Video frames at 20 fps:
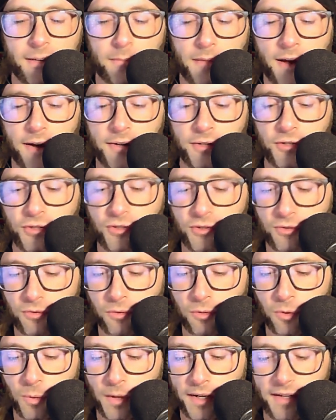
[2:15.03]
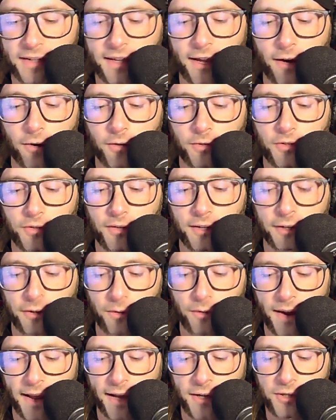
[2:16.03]
amount of story and character
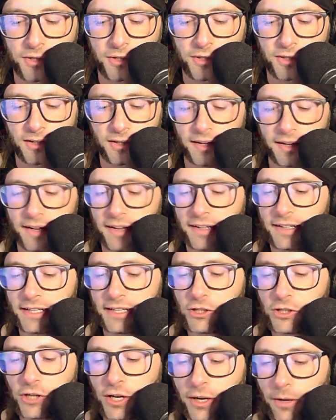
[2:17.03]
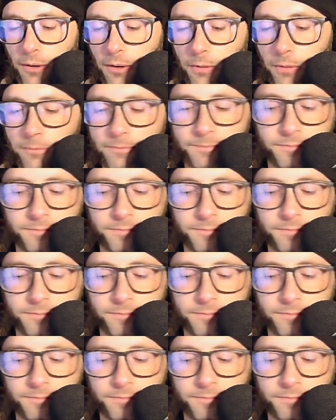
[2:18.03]
interaction. Each hero